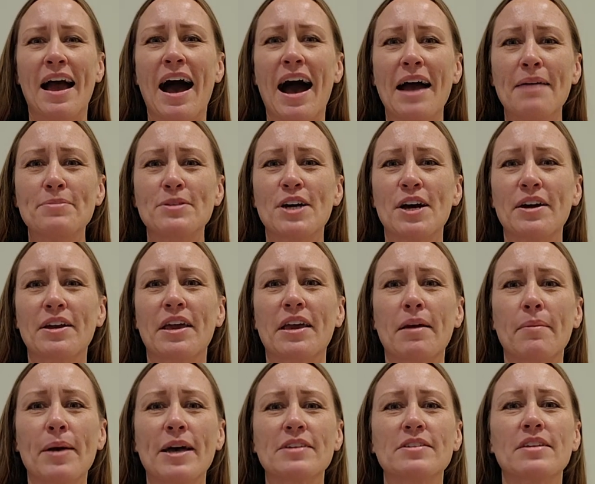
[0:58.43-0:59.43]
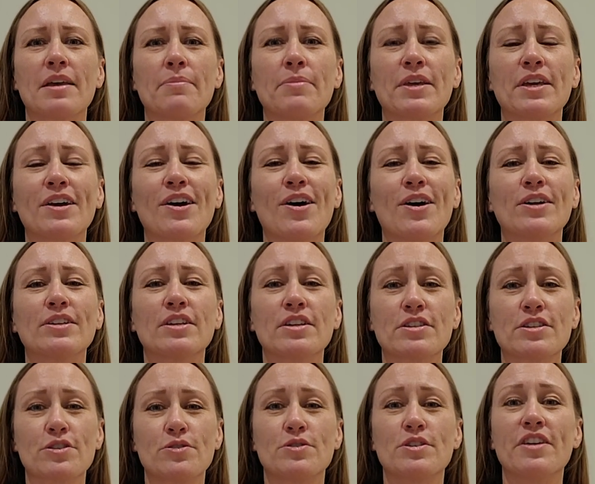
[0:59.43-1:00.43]
I'm talking about something called a
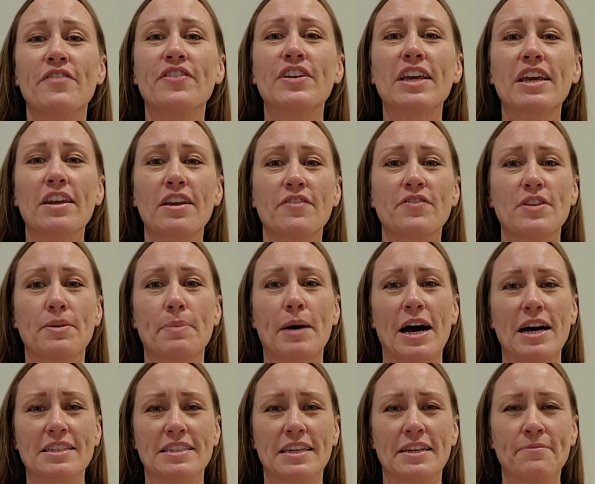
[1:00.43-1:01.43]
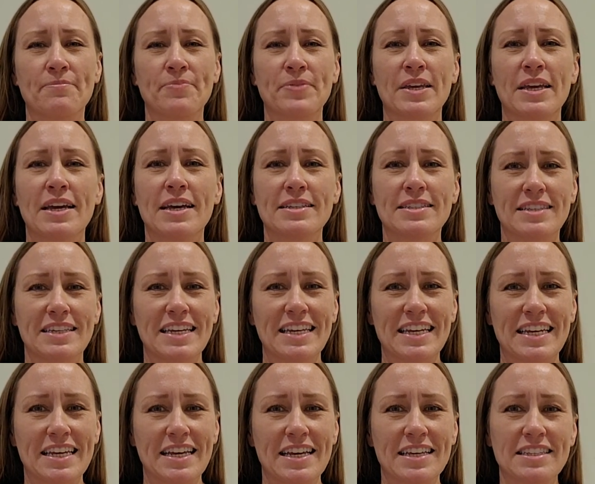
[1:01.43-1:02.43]
certificate of deposit. A
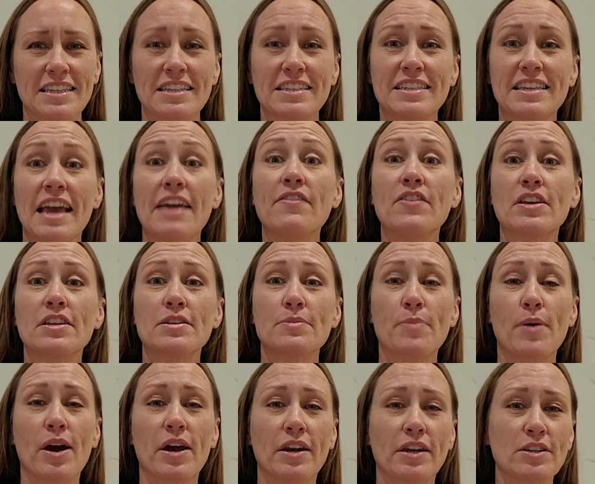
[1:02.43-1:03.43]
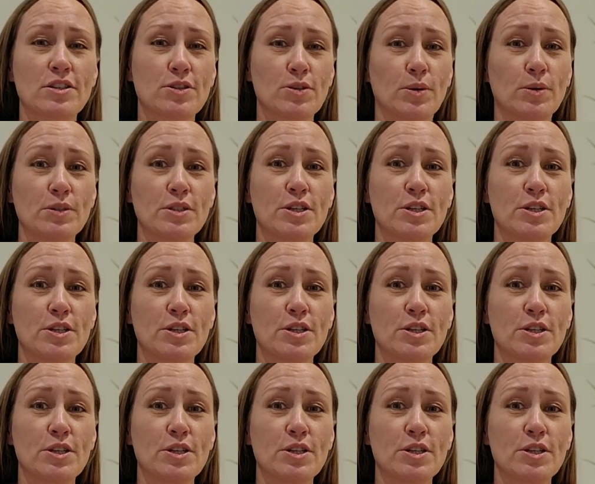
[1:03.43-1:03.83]
CD is a savings product sold